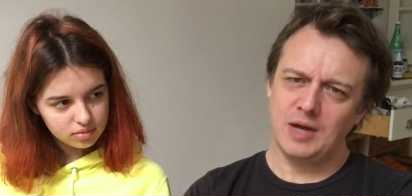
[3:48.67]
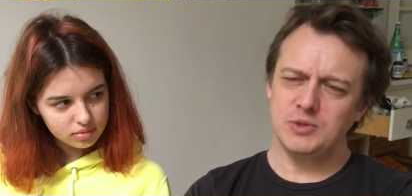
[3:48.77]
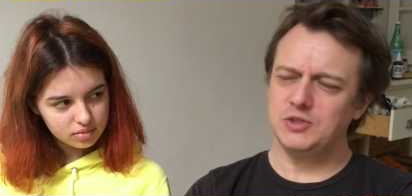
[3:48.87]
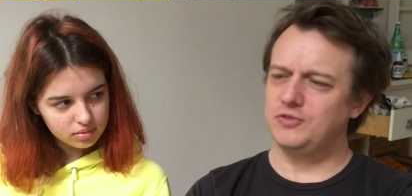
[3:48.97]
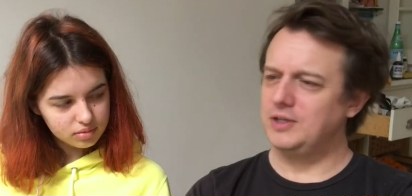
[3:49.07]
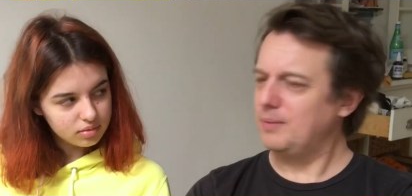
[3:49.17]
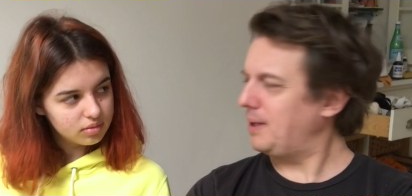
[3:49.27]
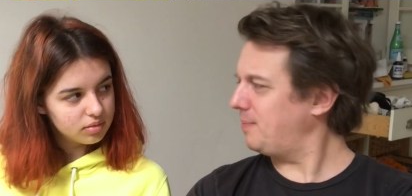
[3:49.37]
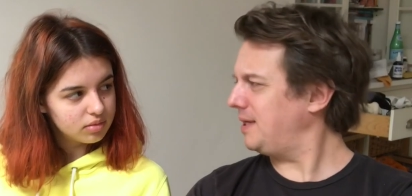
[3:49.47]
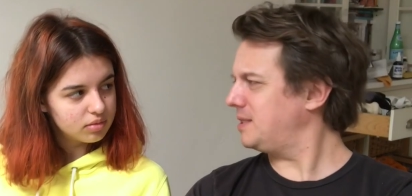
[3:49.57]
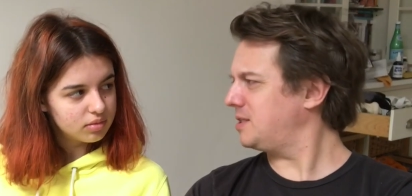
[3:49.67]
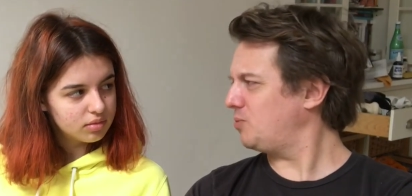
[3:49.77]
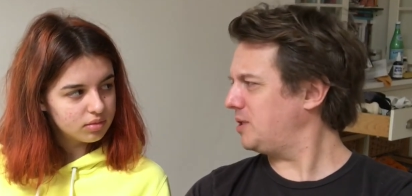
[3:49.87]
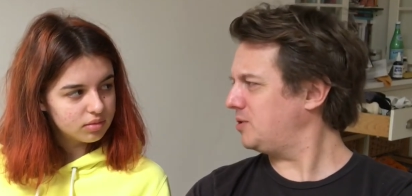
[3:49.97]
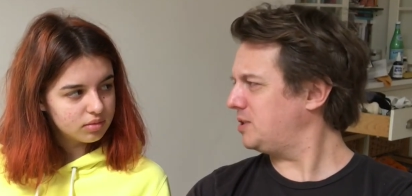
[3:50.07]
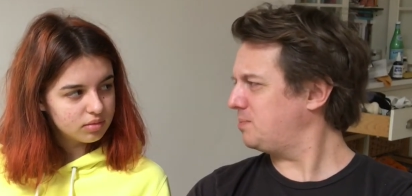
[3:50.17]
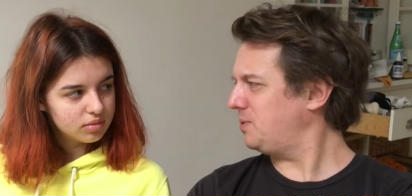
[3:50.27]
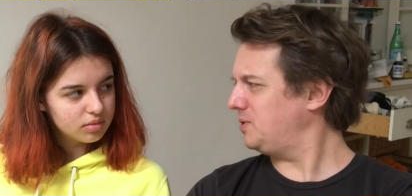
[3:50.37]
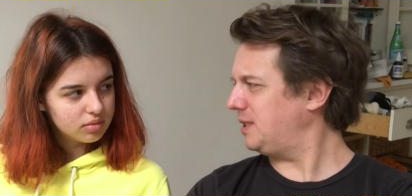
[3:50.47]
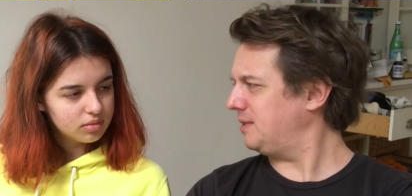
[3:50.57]
Speaker 1: How would you feel about being in someone else's
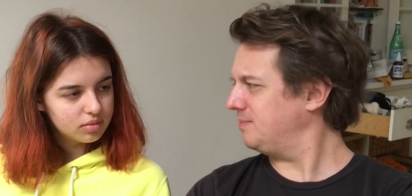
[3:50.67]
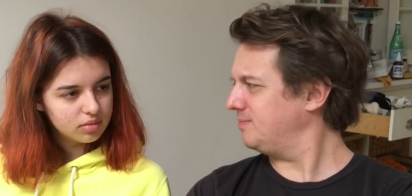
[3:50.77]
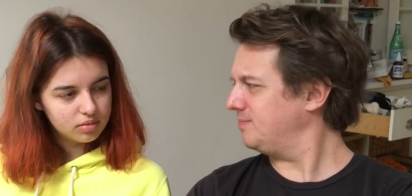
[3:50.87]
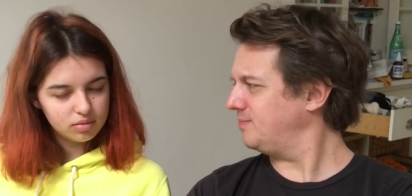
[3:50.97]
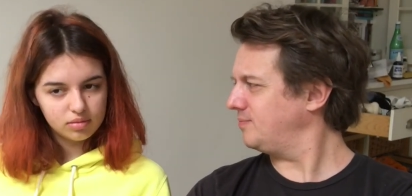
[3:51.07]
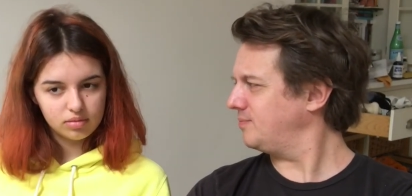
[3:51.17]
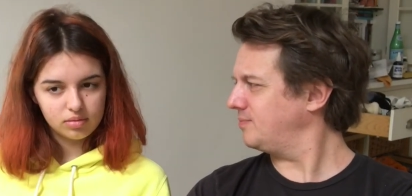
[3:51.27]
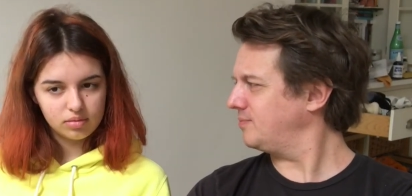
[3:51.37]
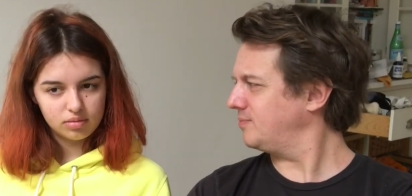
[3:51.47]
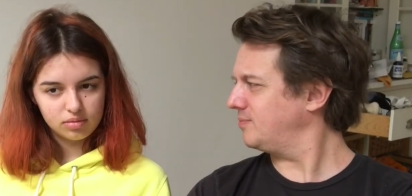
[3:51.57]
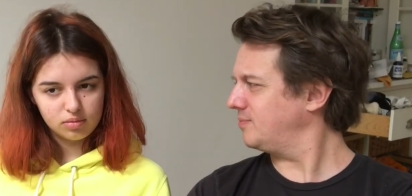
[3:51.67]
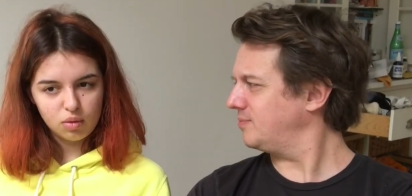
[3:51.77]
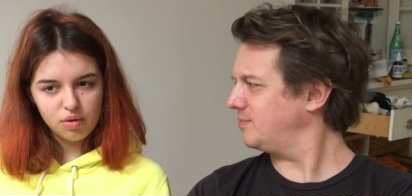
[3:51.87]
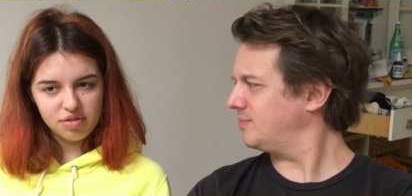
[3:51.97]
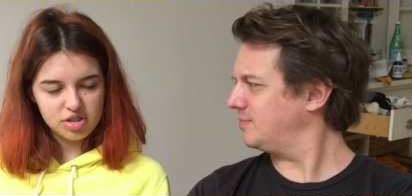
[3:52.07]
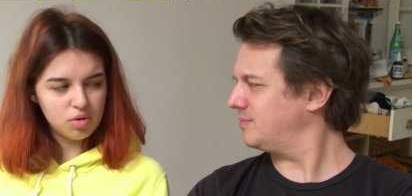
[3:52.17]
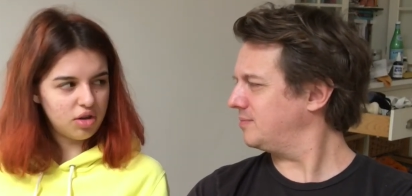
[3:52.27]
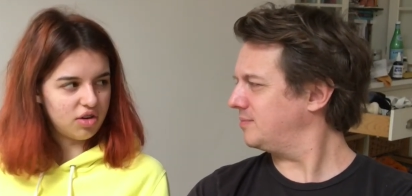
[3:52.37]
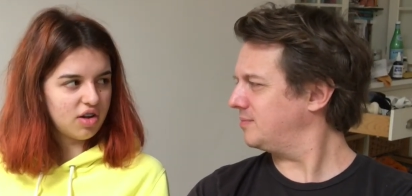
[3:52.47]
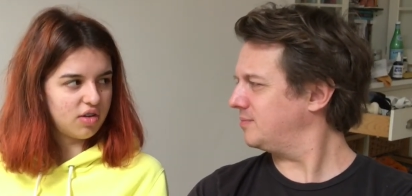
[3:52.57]
body?
Speaker 2: Well, if it's all
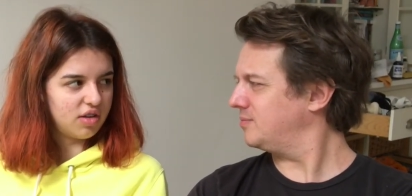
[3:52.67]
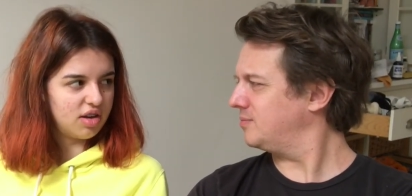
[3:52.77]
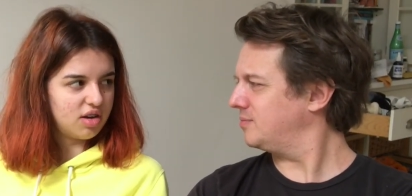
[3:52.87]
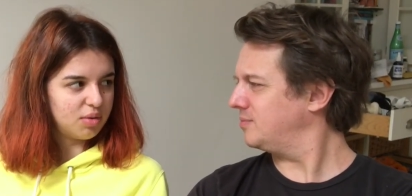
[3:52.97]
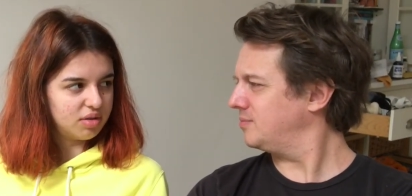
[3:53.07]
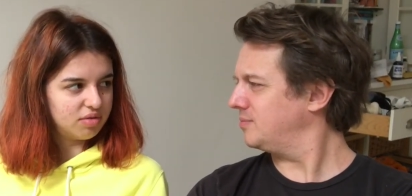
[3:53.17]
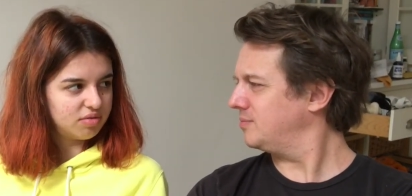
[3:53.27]
you know, then you wouldn't.